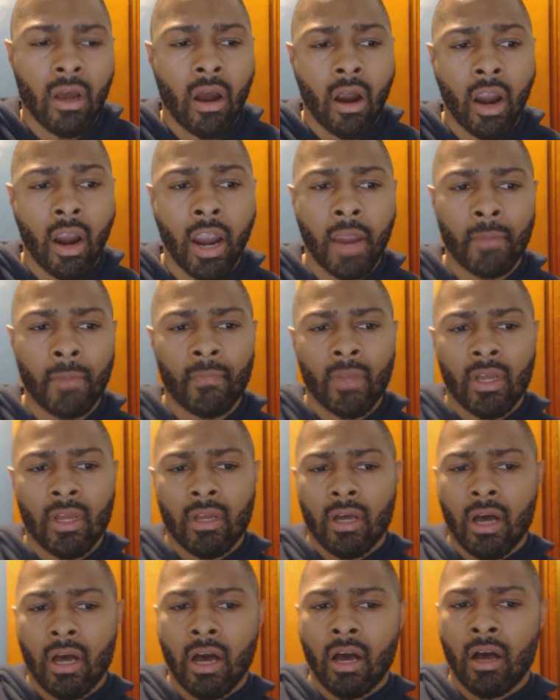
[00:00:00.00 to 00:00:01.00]
All right,
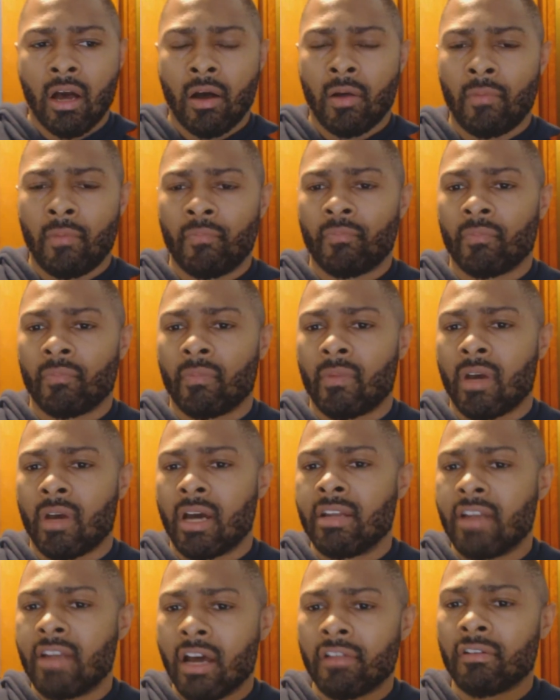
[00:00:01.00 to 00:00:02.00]
um,
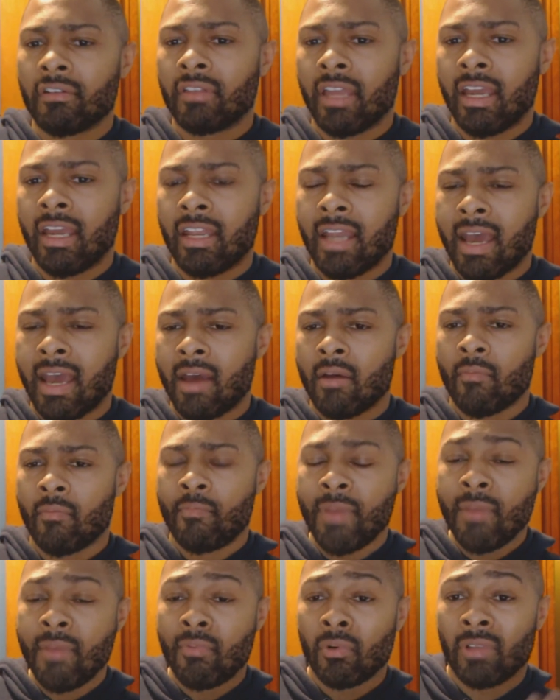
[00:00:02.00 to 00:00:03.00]
another thing
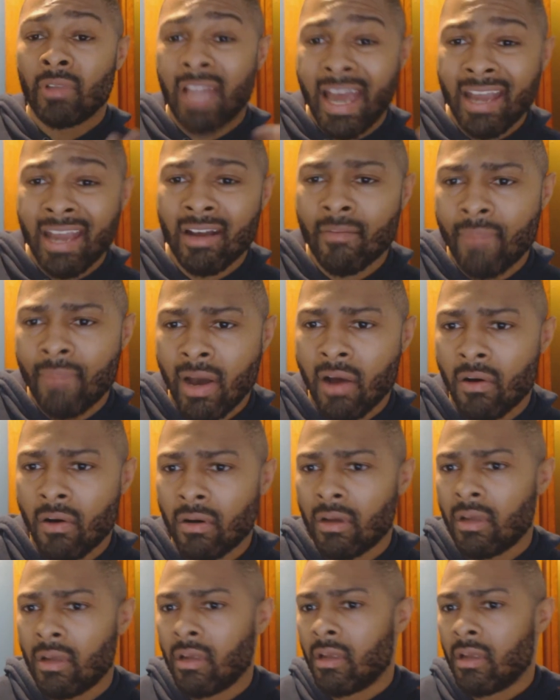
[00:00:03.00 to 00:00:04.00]
that people like
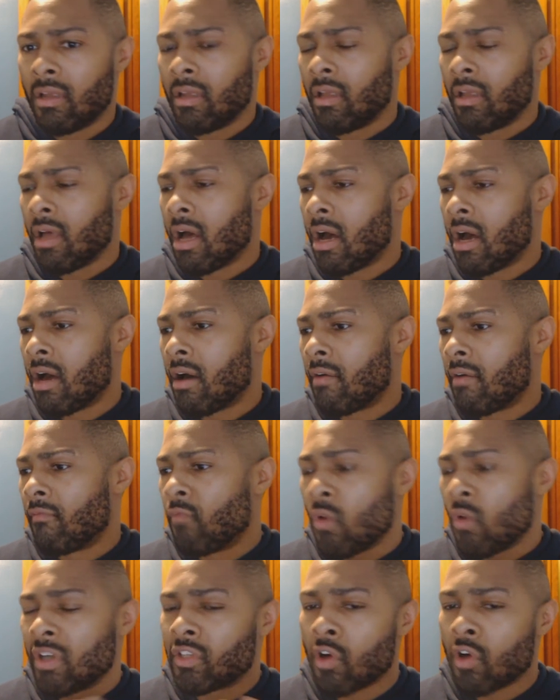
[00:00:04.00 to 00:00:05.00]
about uh,
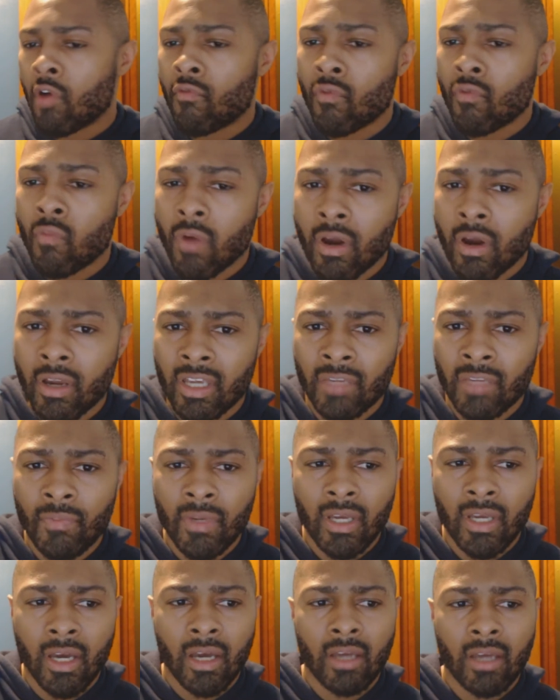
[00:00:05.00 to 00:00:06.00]
voiceover work is
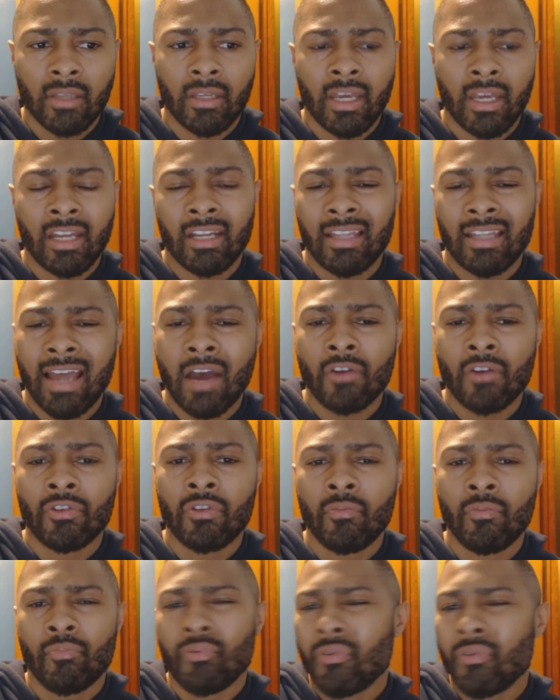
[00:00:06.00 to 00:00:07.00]
because it allows
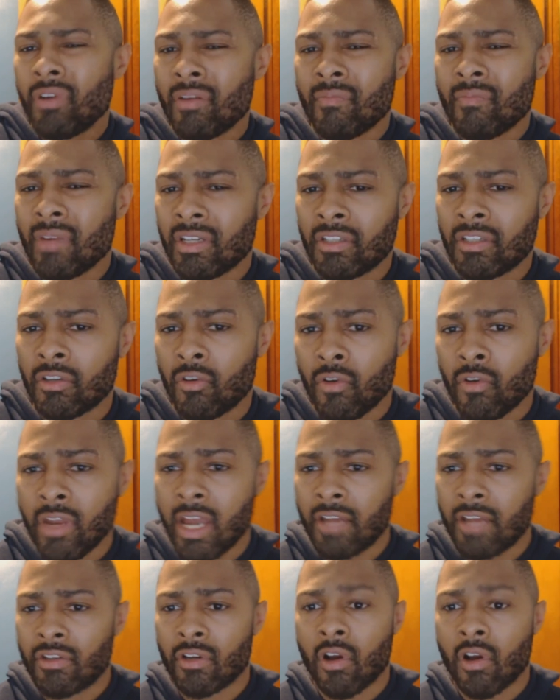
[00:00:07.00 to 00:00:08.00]
you pretty much to
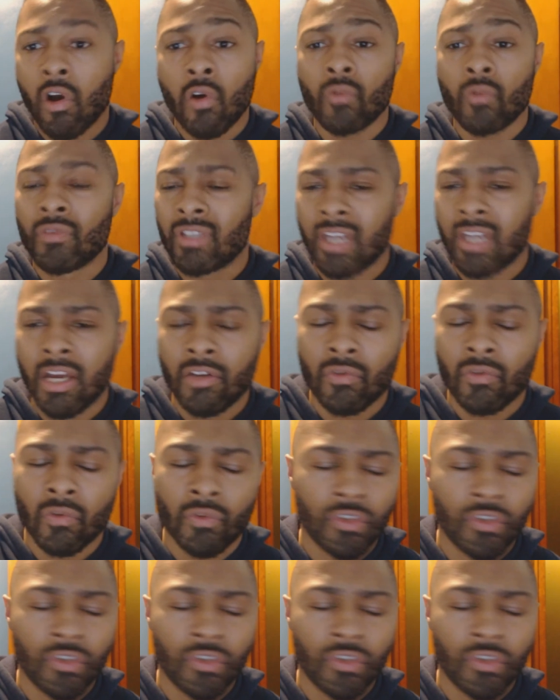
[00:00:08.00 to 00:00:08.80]
create your own schedule.